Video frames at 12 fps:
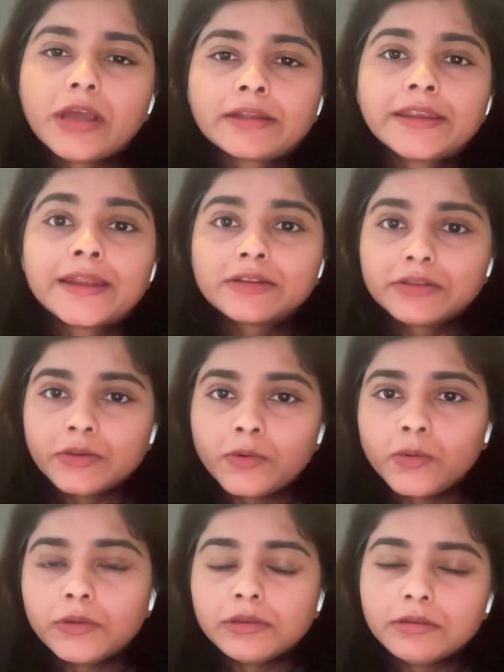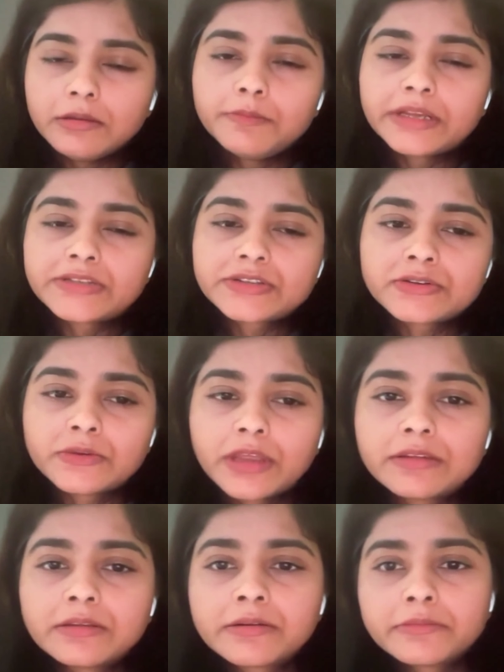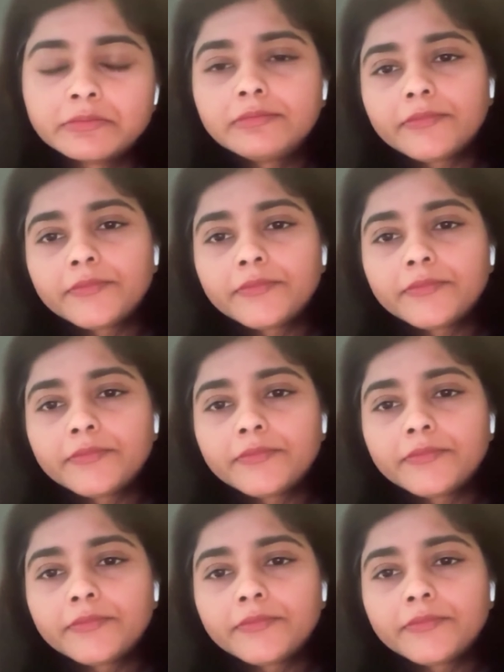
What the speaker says: and get the whole picture together.